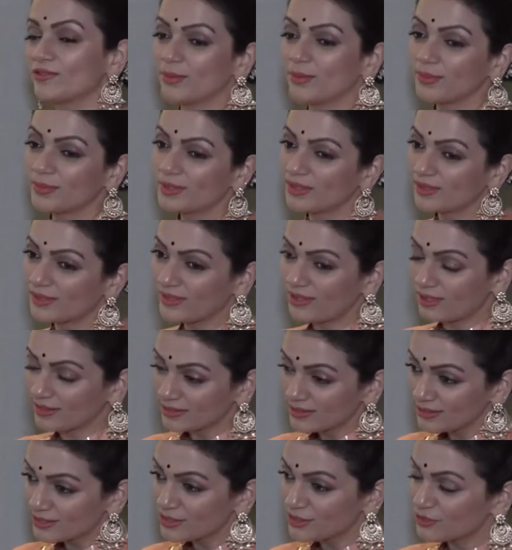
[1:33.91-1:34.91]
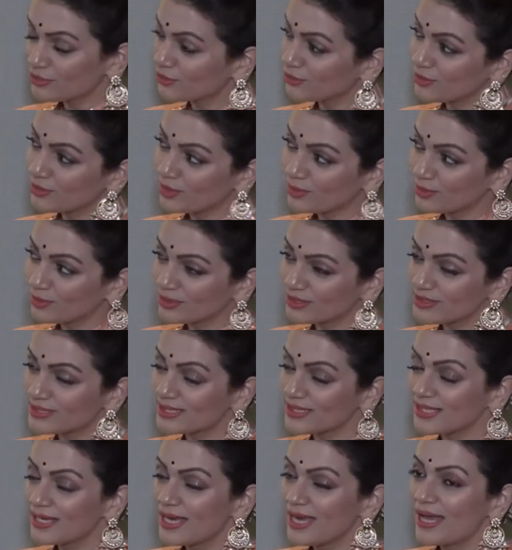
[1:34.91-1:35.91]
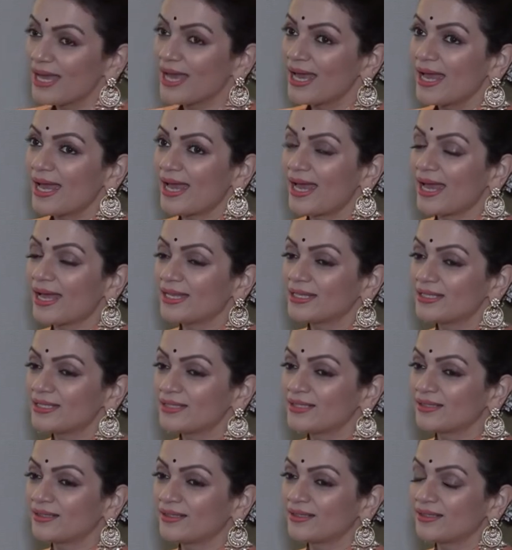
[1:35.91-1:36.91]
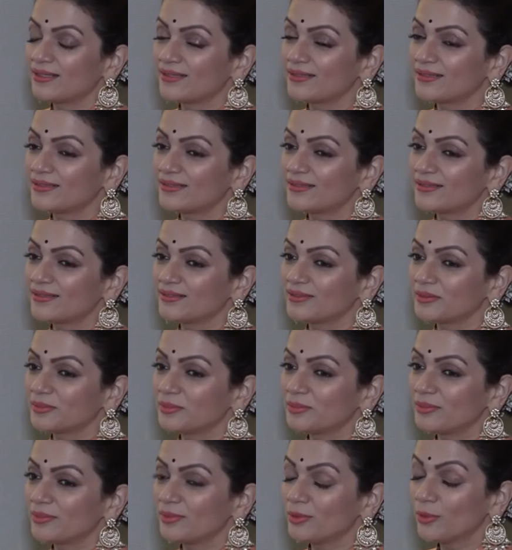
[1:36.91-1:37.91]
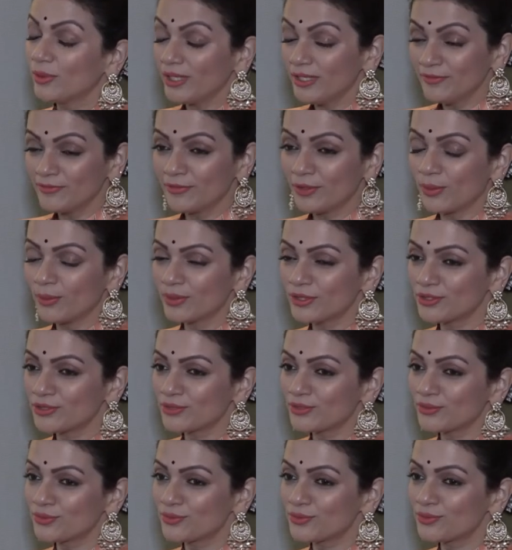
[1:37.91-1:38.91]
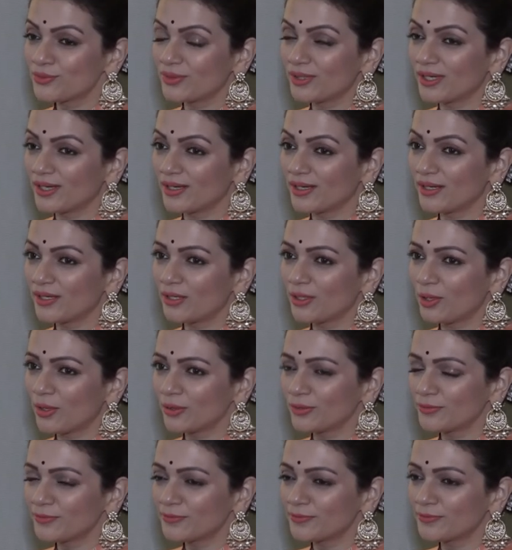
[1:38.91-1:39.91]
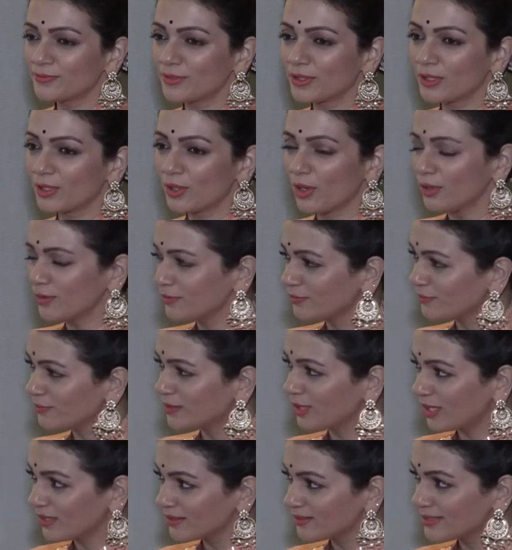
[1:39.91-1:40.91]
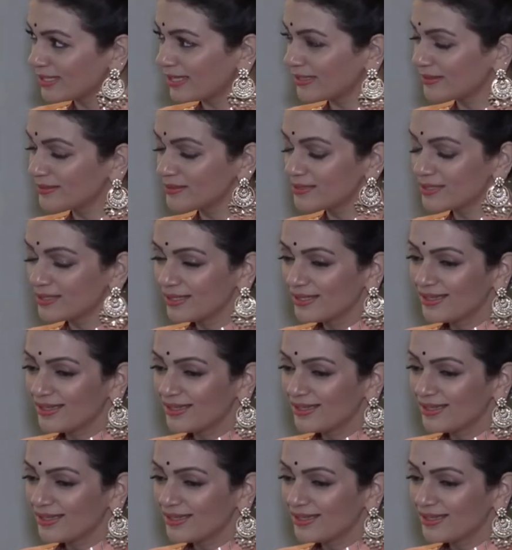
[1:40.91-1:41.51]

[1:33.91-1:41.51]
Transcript: From the youngest to the oldest. And looking forward to a lot of young talent.